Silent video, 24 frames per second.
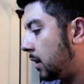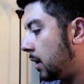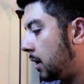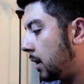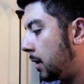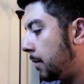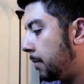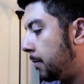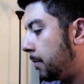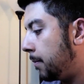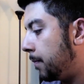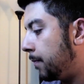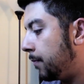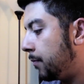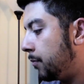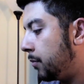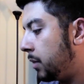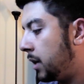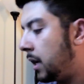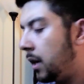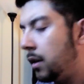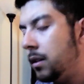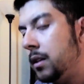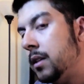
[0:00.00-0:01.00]

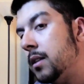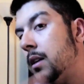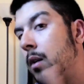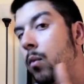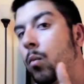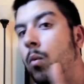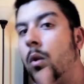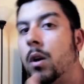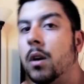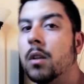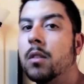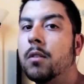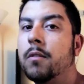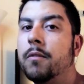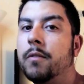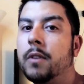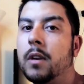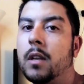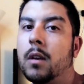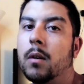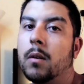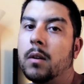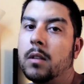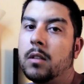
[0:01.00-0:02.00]
But I only saw one other
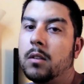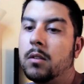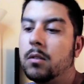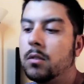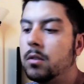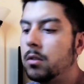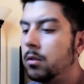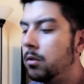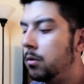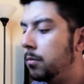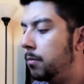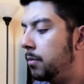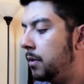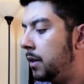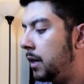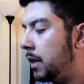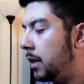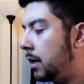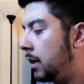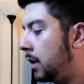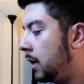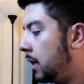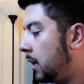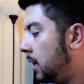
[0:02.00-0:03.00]
video on YouTube
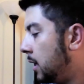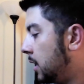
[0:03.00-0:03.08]
that